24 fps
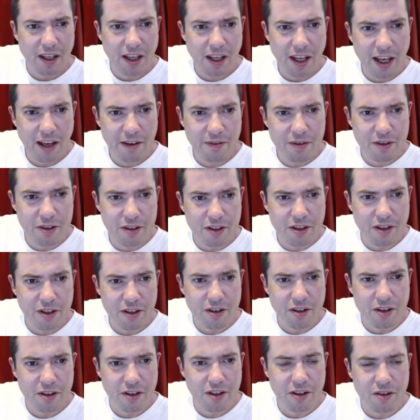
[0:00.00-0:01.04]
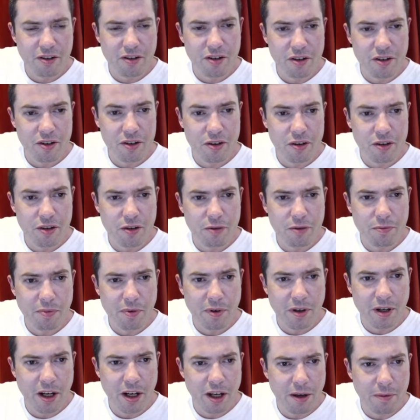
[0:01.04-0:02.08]
efforts to reduce
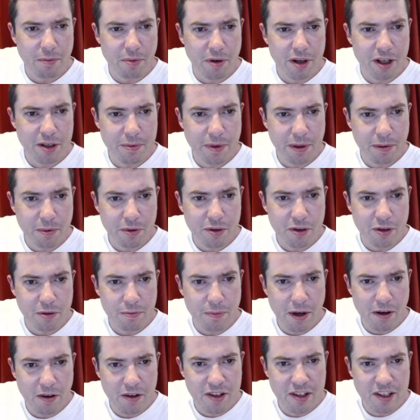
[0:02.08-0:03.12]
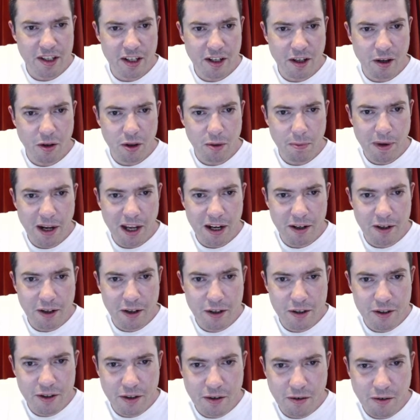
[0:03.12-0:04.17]
British people to Mary Seacole, the black
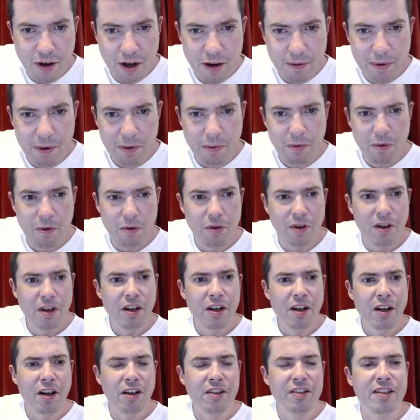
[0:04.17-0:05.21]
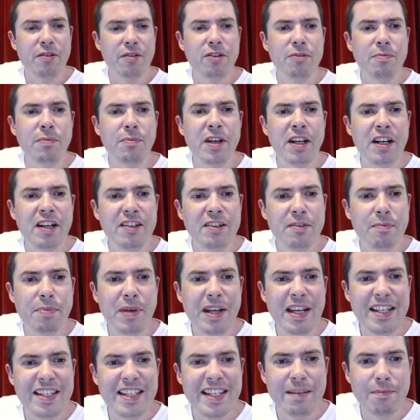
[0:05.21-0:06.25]
nurse of the Crimean War, are still smeared as a
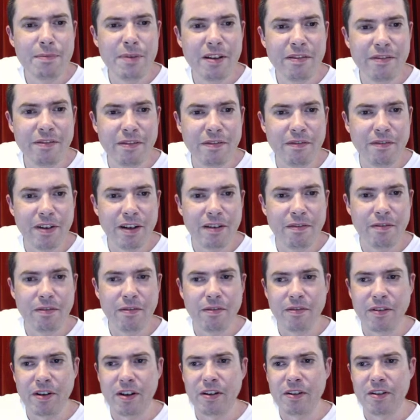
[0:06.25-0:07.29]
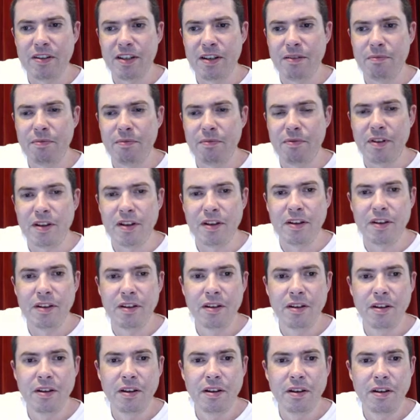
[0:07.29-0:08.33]
PC myth in favour of a contemporary.
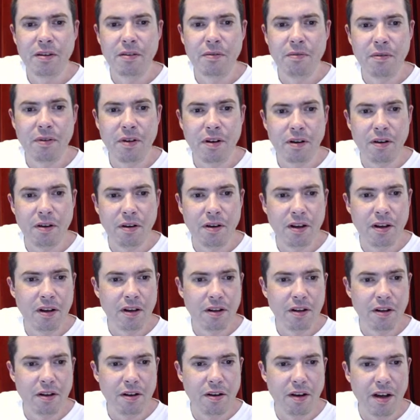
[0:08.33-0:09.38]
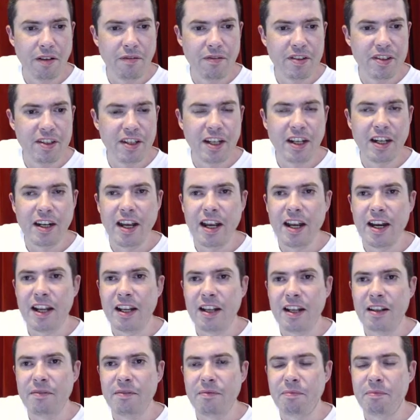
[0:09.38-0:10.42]
Well, I don't know. I haven't seen
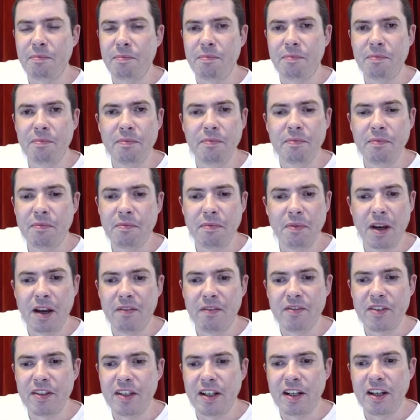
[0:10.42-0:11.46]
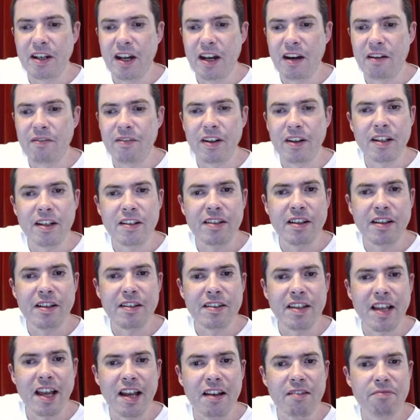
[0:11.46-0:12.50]
anything that says
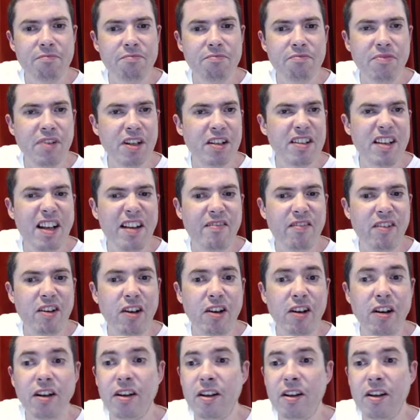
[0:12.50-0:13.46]
that. Because look,